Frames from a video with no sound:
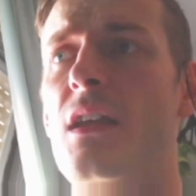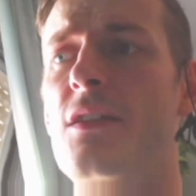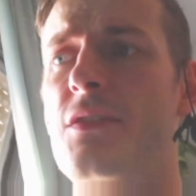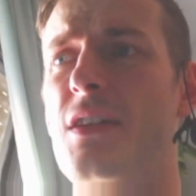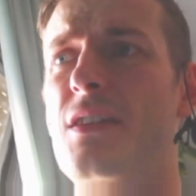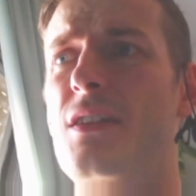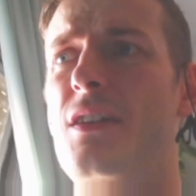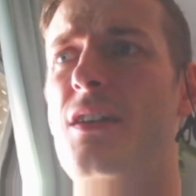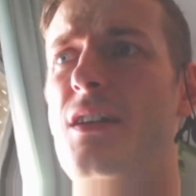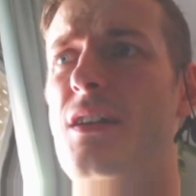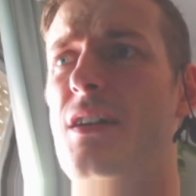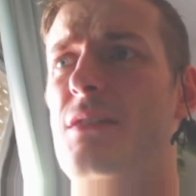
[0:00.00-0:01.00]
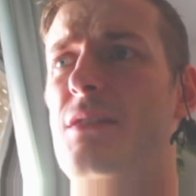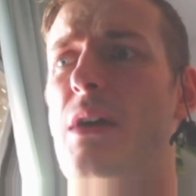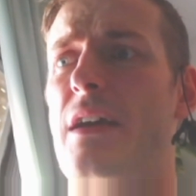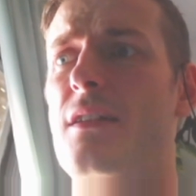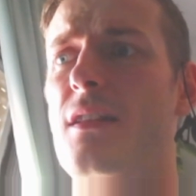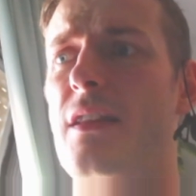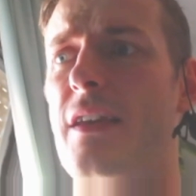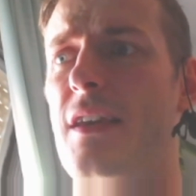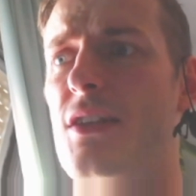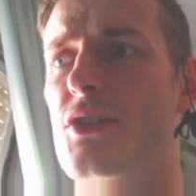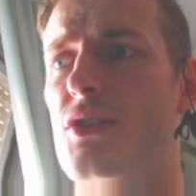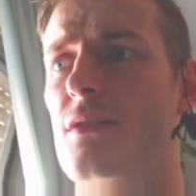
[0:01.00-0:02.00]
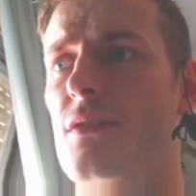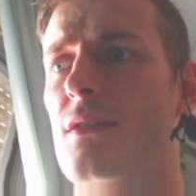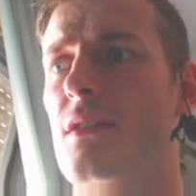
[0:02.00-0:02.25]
than at my location.